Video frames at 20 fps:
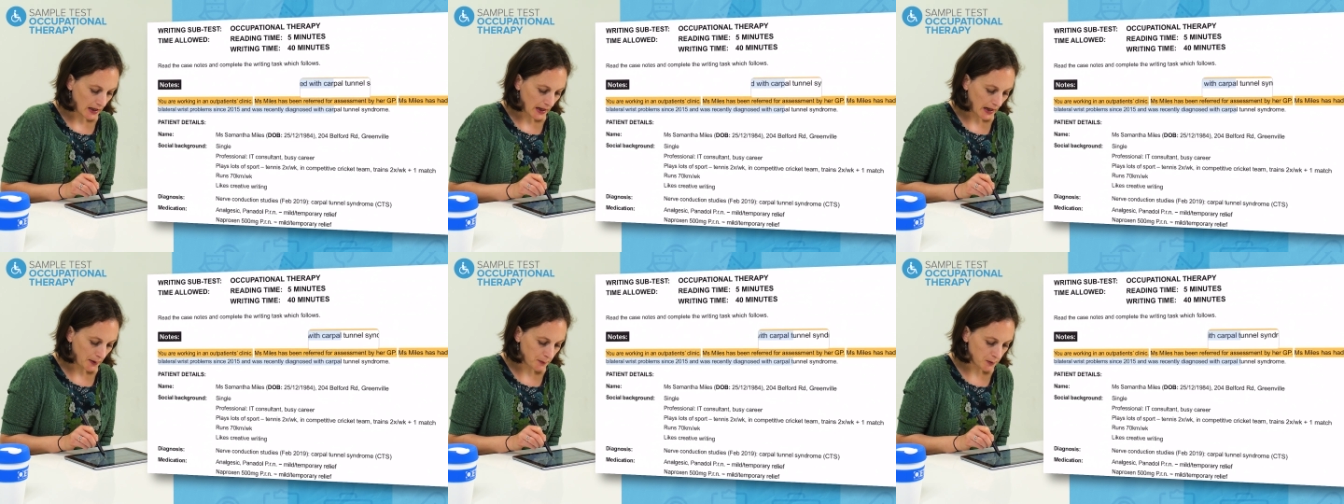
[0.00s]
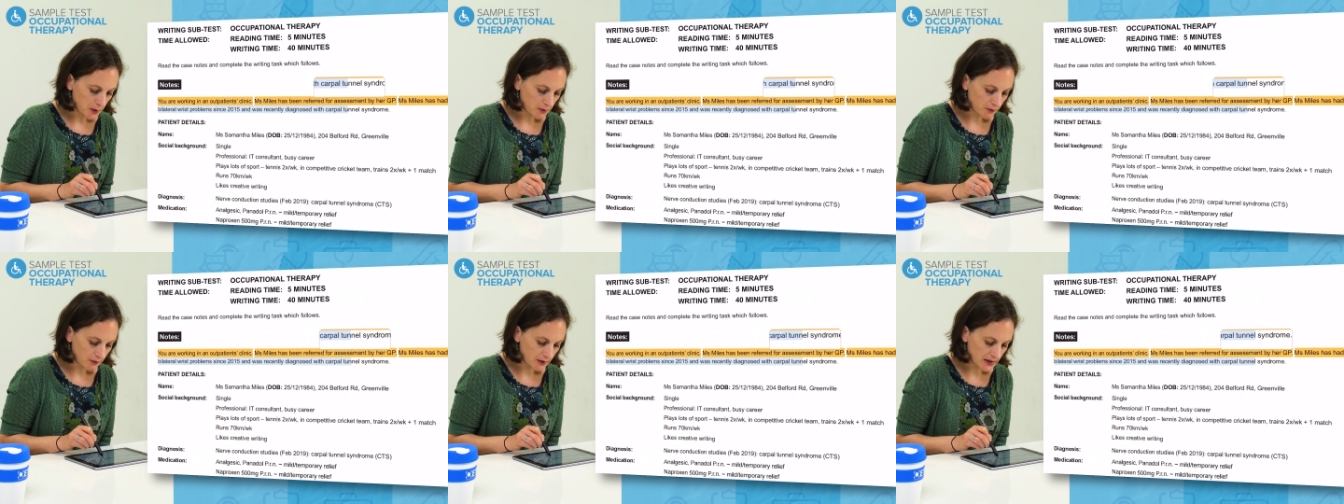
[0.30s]
and
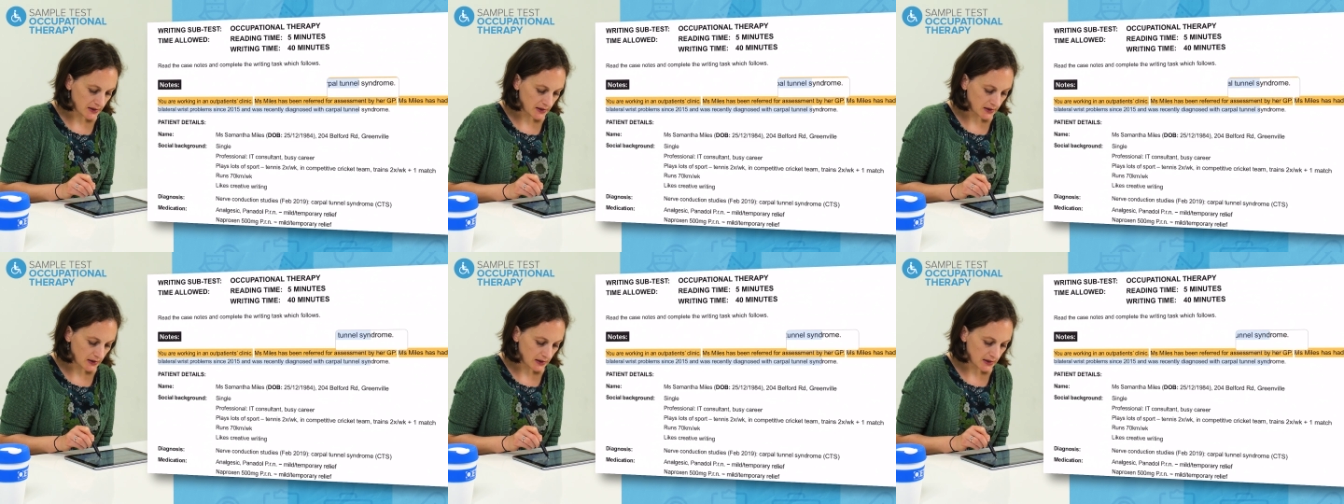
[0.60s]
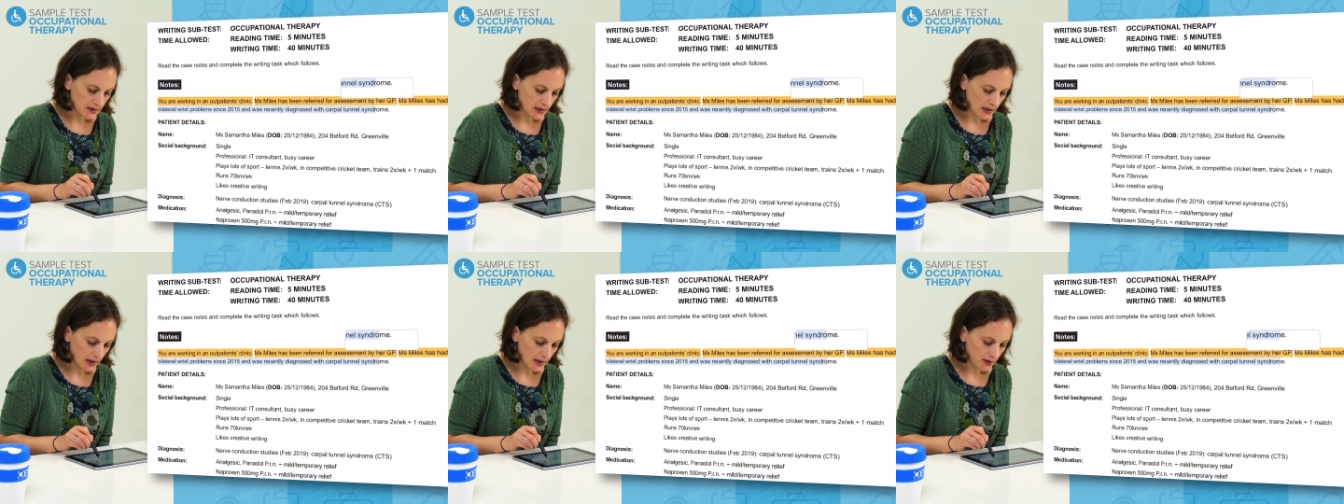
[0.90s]
was recently
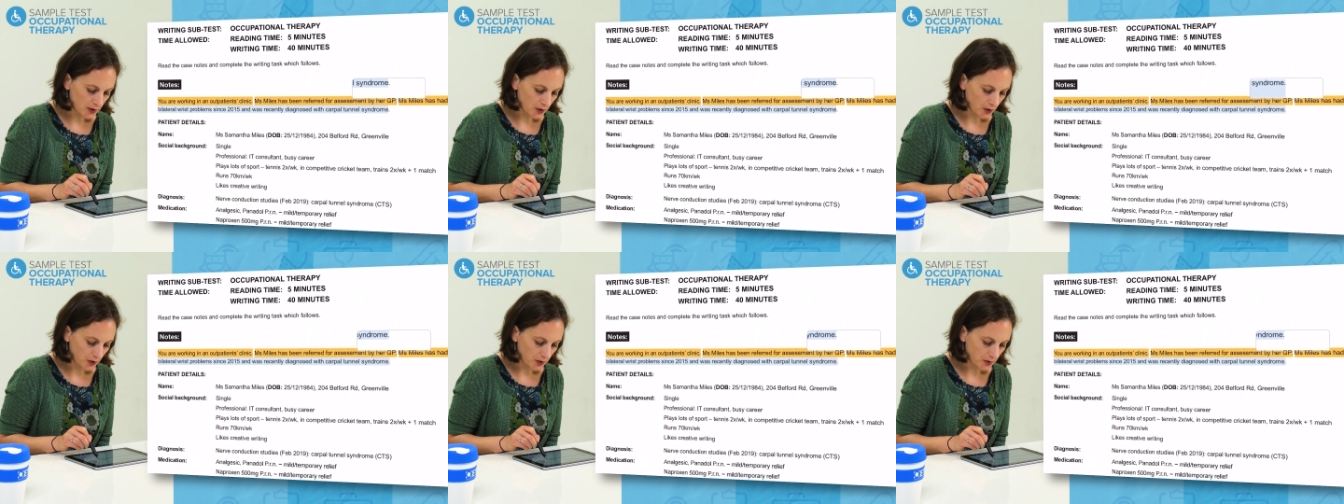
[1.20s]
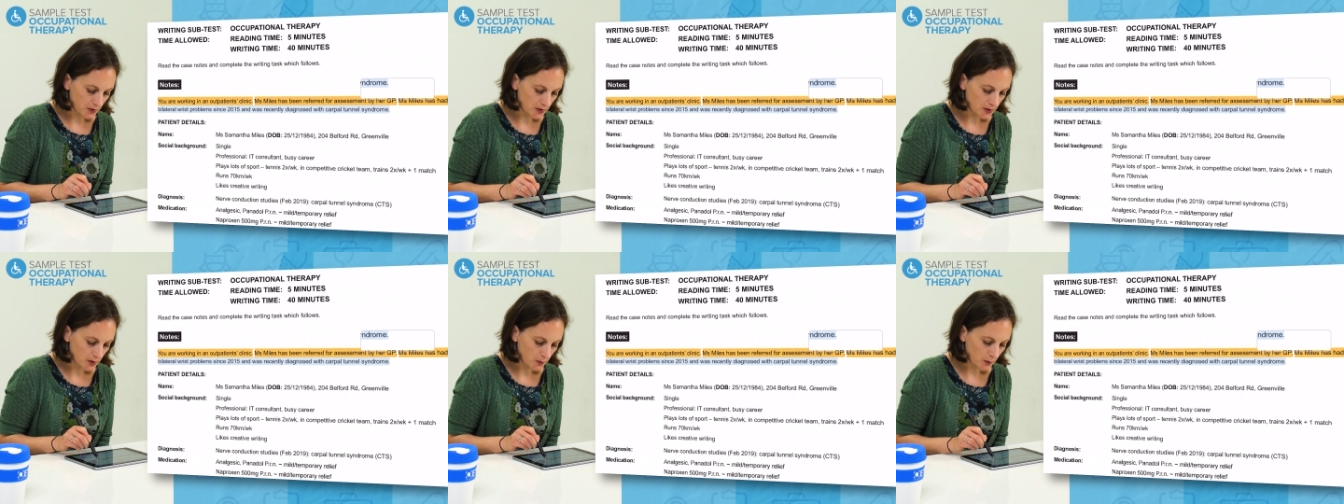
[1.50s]

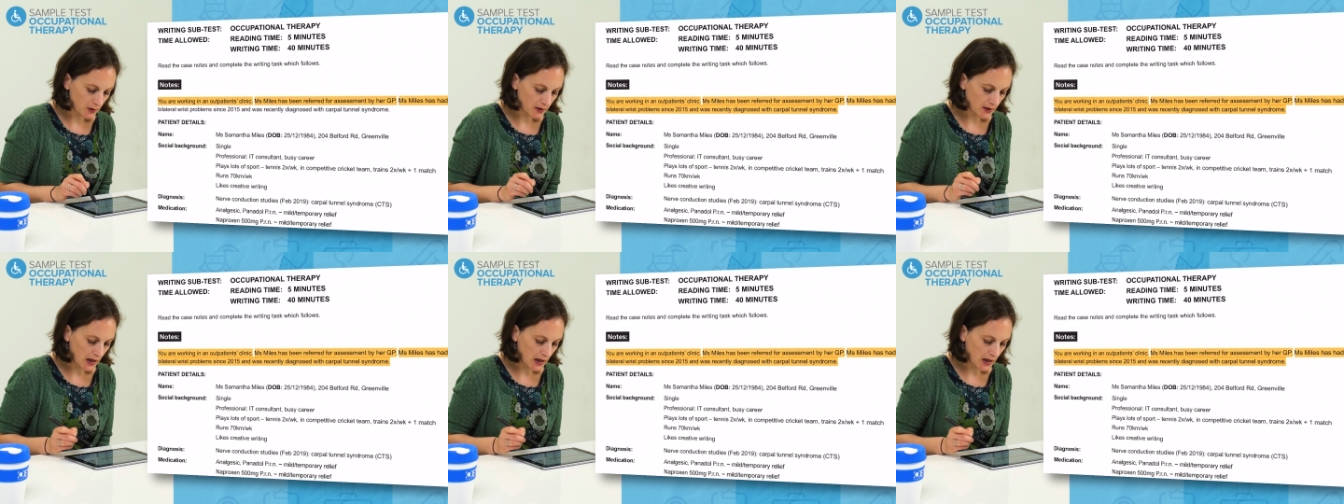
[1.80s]
diagnosed with